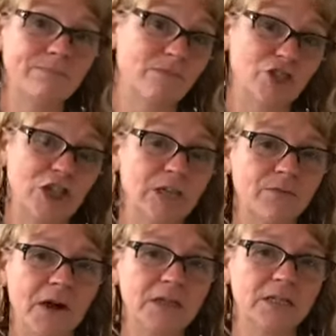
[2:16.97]
she
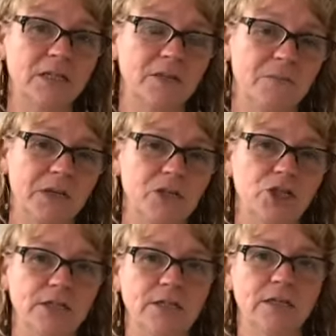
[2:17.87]
confides in him that
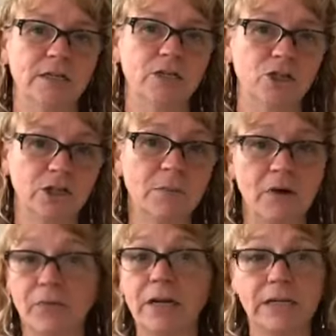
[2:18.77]
she is just
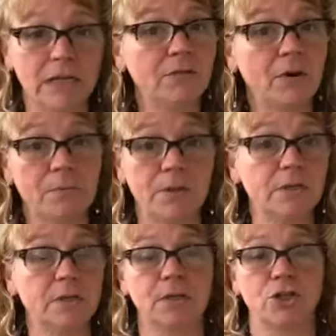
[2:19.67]
about ready to give up business.